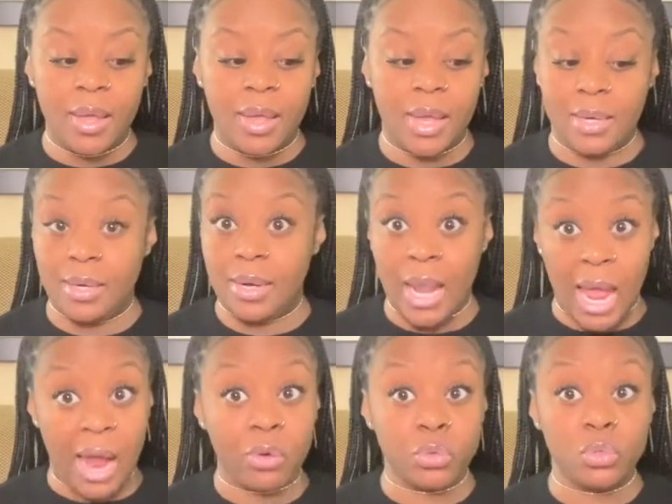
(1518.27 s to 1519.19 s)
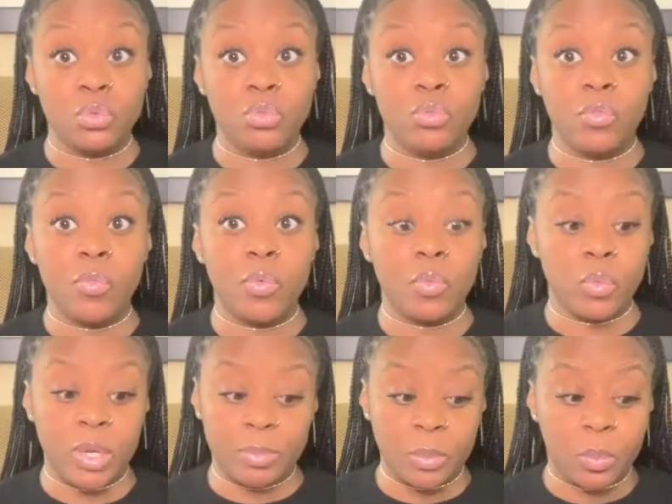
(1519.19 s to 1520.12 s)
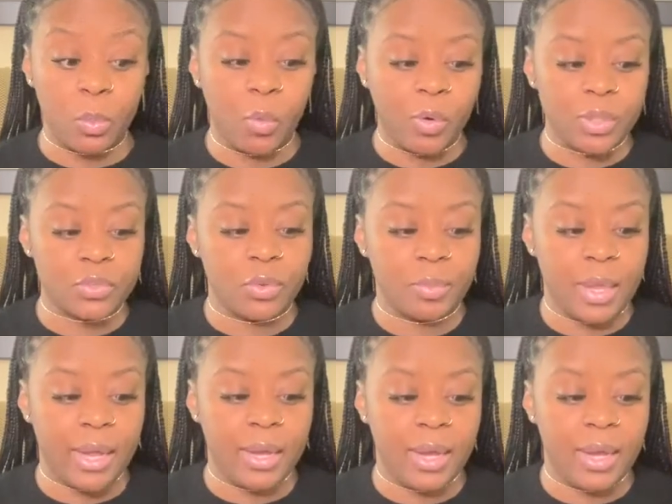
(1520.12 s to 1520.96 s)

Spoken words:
and now you've reaped the rewards from that,